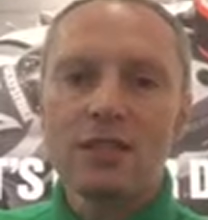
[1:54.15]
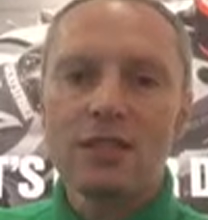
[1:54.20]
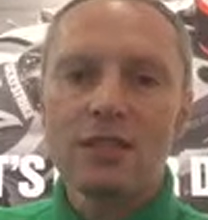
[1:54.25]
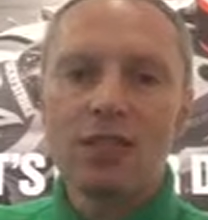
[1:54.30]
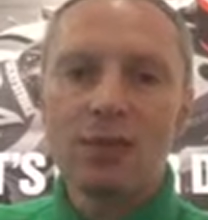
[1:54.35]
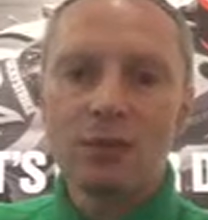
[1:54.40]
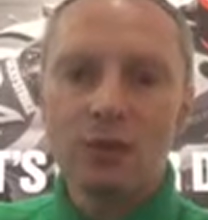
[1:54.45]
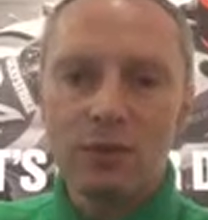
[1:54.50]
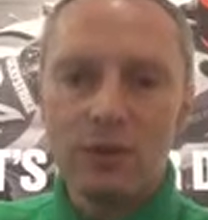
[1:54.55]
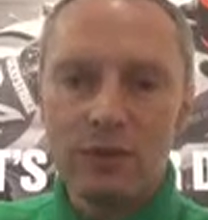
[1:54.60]

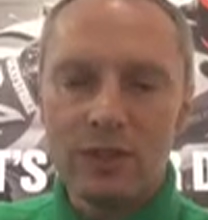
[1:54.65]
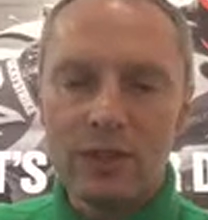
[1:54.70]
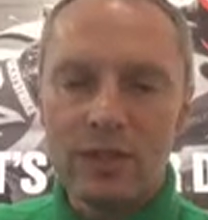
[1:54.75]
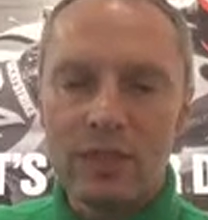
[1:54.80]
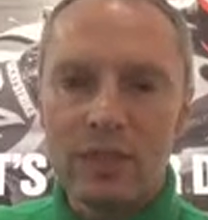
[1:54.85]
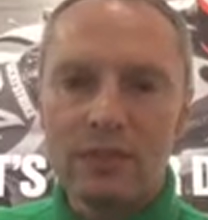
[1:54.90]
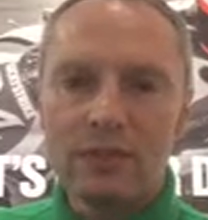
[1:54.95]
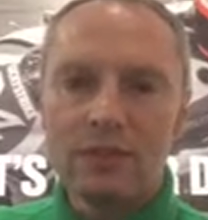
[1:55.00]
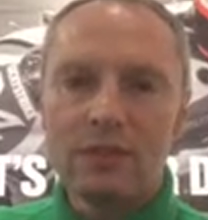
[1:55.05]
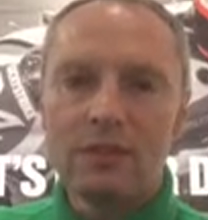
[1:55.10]
your
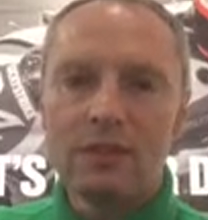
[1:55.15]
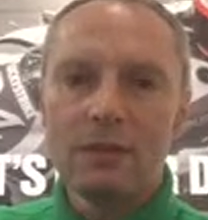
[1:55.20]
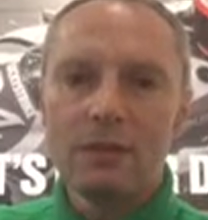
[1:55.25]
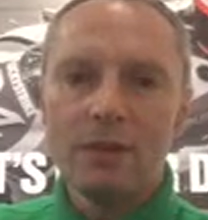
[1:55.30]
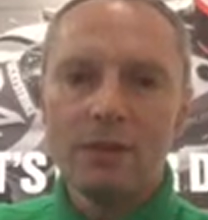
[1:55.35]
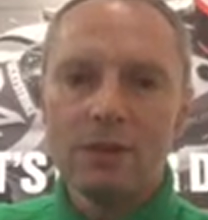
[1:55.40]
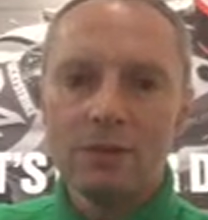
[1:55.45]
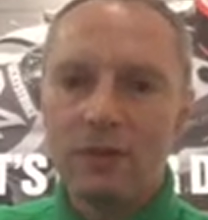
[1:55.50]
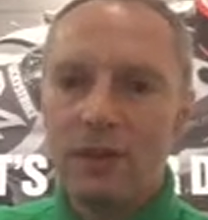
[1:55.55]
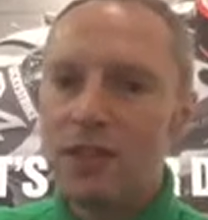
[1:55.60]
visit, the
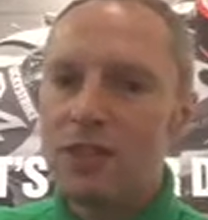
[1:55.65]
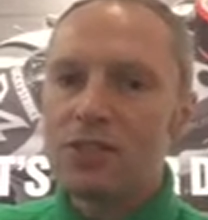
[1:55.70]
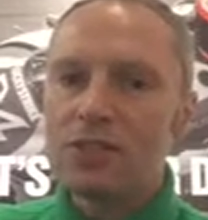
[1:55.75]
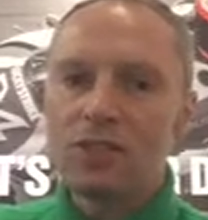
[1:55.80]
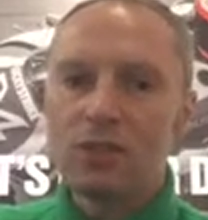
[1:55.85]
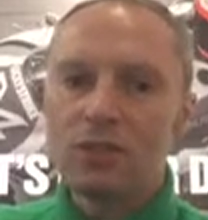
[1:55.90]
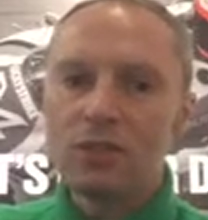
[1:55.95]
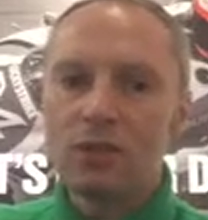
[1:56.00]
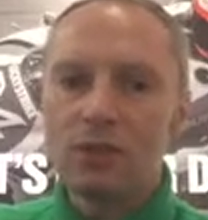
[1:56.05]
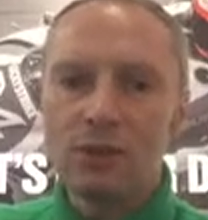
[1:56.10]

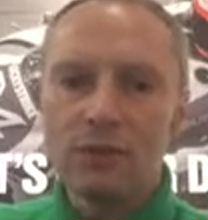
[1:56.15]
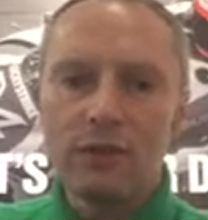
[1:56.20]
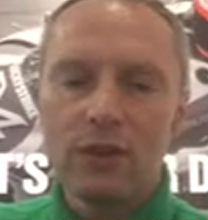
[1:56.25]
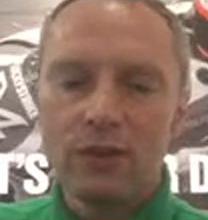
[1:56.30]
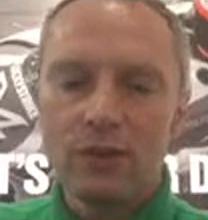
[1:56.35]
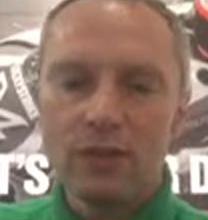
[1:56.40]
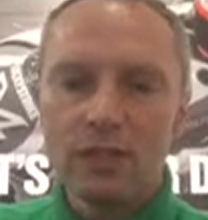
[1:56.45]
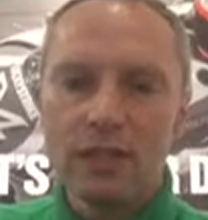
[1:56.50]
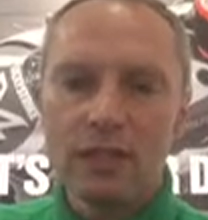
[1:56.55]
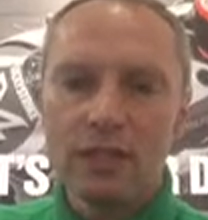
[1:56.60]
motivation, all of
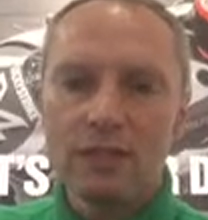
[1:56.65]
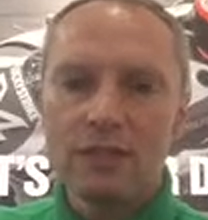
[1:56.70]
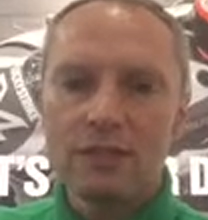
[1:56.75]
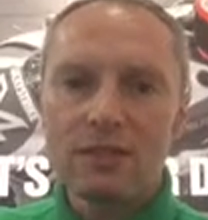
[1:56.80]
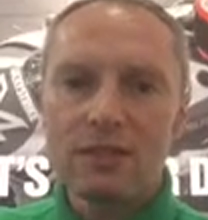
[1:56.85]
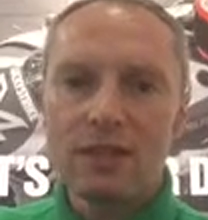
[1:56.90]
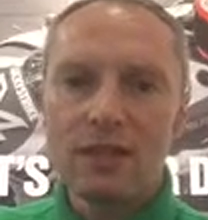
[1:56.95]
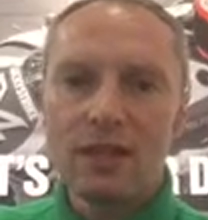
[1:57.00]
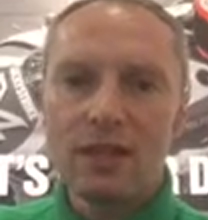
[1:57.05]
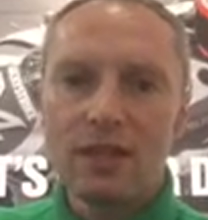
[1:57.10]
those
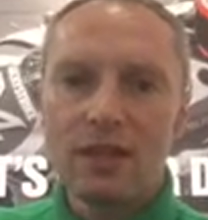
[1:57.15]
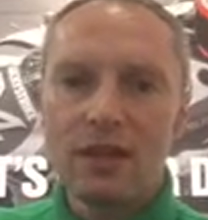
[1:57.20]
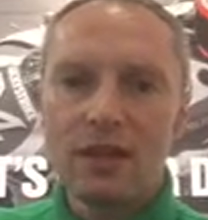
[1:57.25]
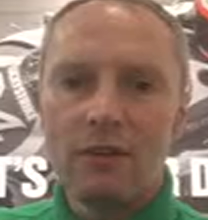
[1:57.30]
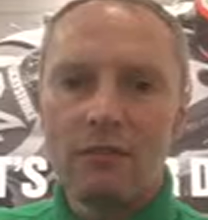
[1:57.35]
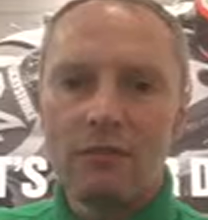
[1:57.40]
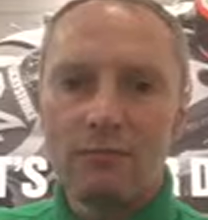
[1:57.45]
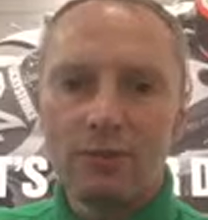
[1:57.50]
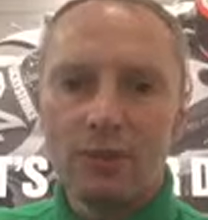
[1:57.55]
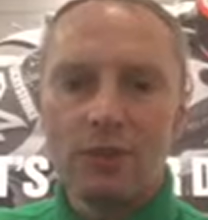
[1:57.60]
things
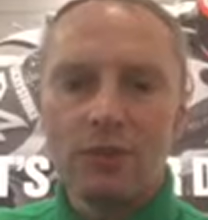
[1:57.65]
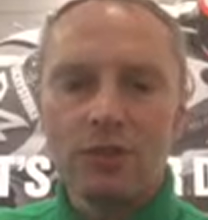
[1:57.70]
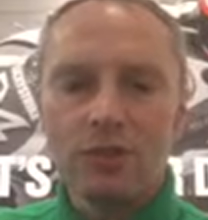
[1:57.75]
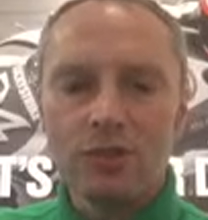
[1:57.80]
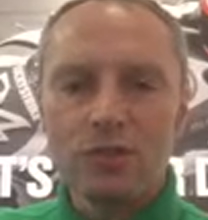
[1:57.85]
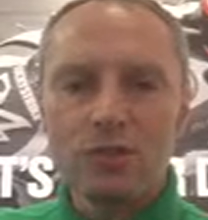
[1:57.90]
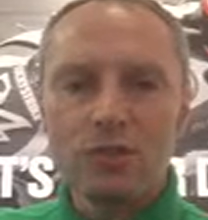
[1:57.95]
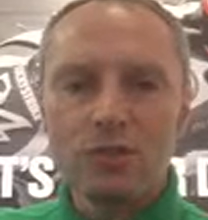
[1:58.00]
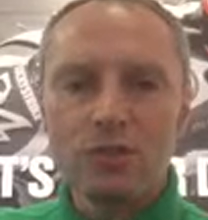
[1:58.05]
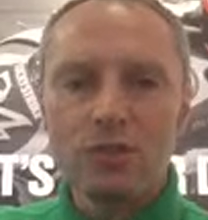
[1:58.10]
have brought
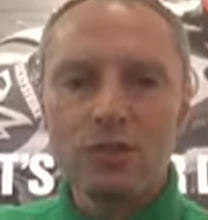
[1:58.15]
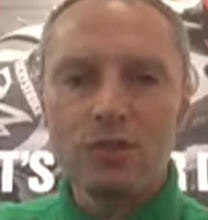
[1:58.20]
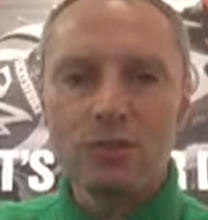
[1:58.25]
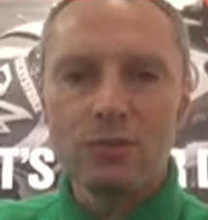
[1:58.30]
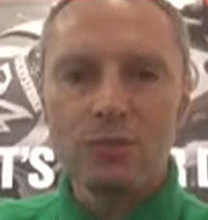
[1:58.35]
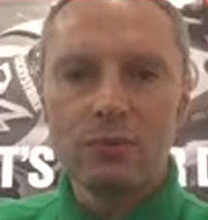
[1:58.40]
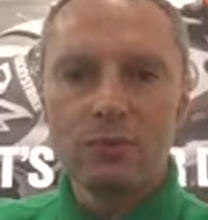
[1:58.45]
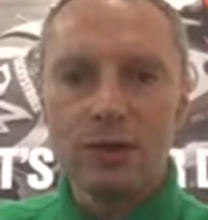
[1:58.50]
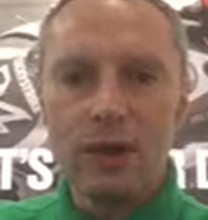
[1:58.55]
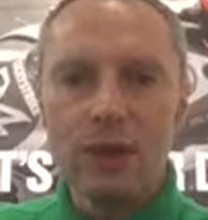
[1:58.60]
us
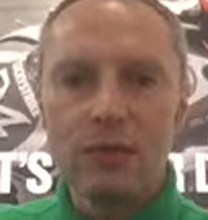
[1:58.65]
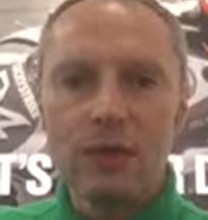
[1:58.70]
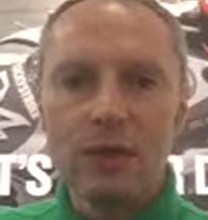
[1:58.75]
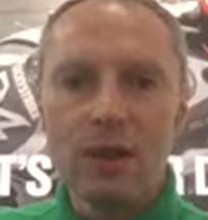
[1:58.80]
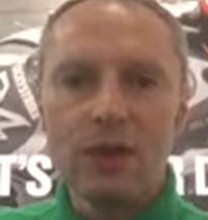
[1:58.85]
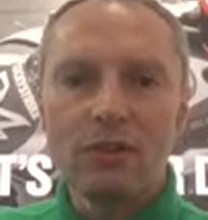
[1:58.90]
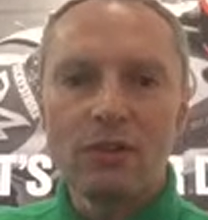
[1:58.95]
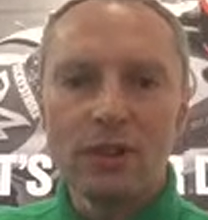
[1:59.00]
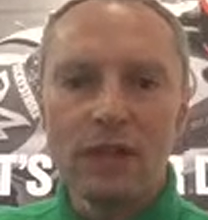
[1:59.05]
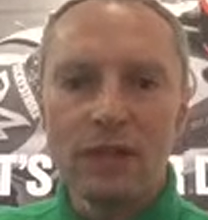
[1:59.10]
to where we
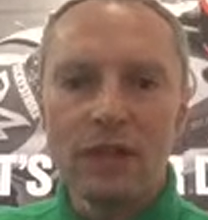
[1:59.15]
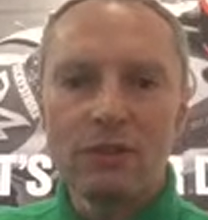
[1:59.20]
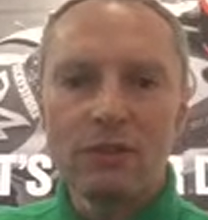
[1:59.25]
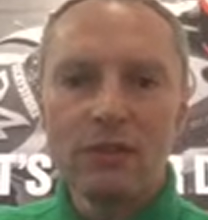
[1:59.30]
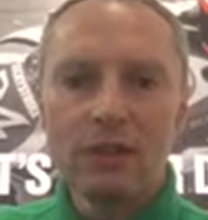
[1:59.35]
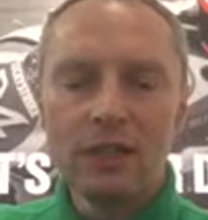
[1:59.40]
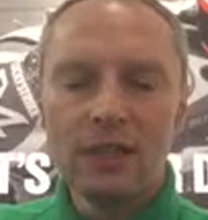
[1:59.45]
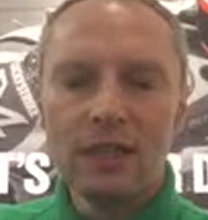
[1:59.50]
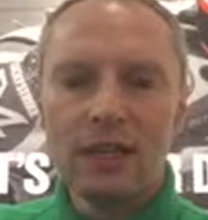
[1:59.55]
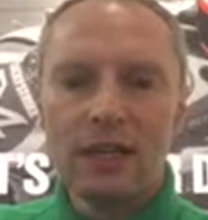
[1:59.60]
are now
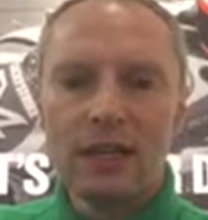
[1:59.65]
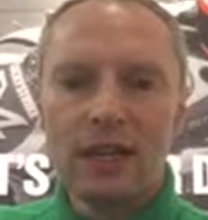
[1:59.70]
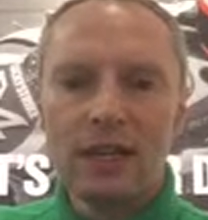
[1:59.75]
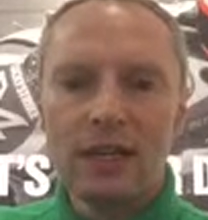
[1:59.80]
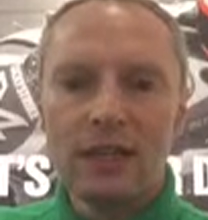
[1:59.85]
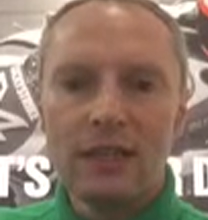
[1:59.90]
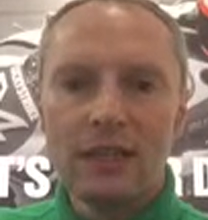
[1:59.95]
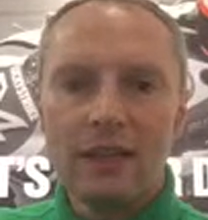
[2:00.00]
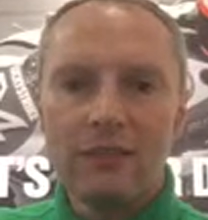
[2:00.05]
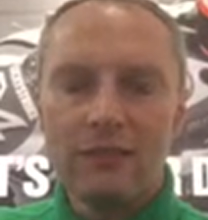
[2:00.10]

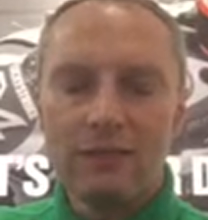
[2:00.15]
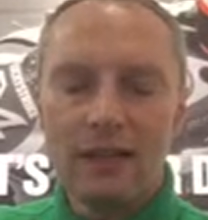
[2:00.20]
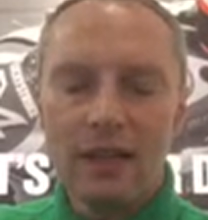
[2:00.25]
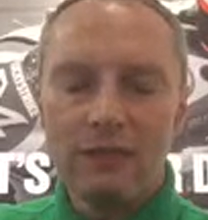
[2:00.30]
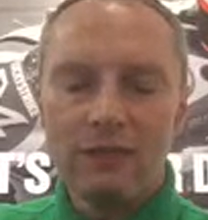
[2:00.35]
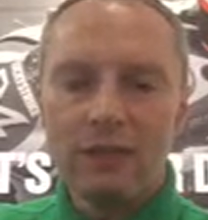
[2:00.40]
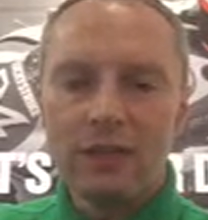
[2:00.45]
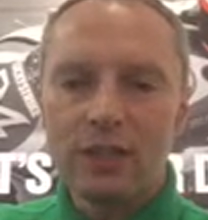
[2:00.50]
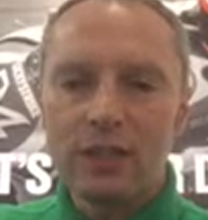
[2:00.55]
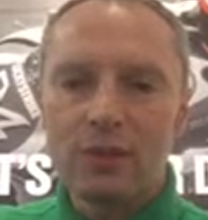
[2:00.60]
and have
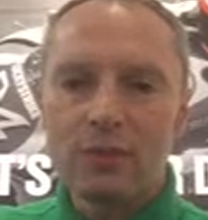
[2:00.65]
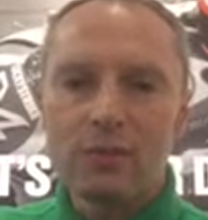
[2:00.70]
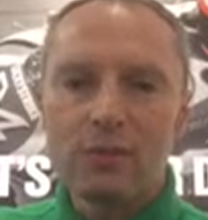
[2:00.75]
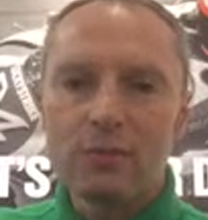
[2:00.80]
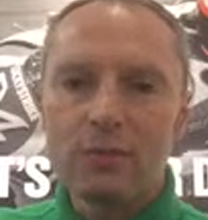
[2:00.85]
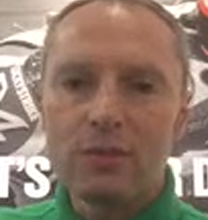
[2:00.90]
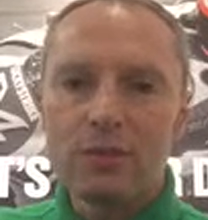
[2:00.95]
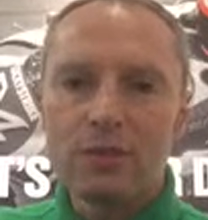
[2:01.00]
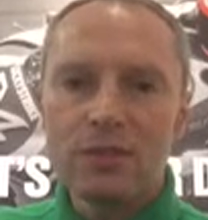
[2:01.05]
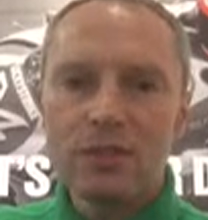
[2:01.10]
definitely
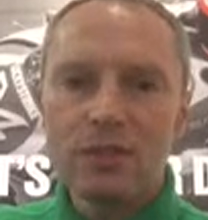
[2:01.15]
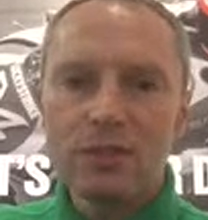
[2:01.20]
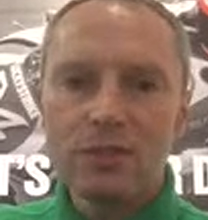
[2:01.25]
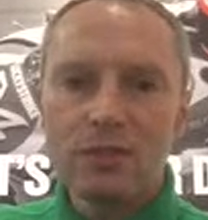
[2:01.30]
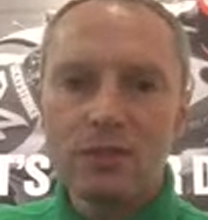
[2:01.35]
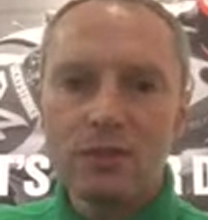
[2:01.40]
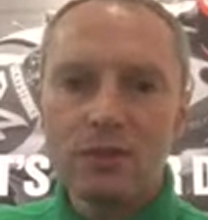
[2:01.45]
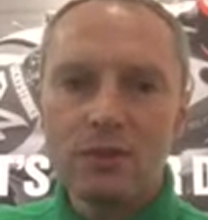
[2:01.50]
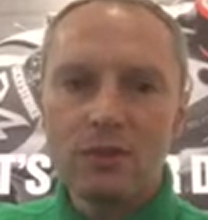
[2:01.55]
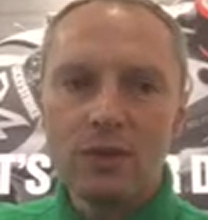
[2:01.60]
contributed
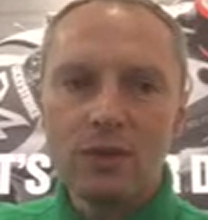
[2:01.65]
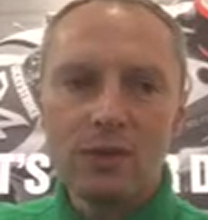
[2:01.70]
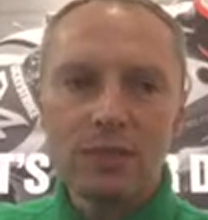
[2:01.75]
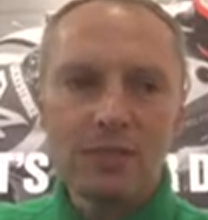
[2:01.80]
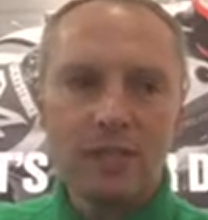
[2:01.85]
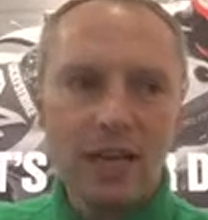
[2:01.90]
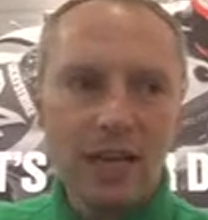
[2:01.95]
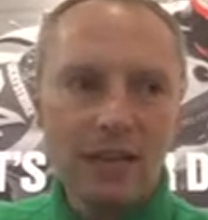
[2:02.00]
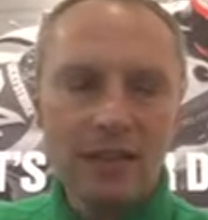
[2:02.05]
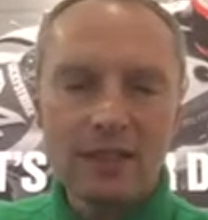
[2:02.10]
to
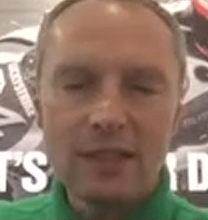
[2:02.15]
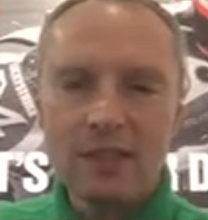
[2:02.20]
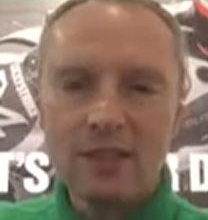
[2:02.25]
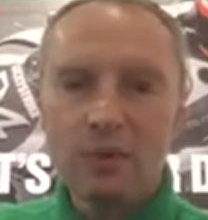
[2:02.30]
getting this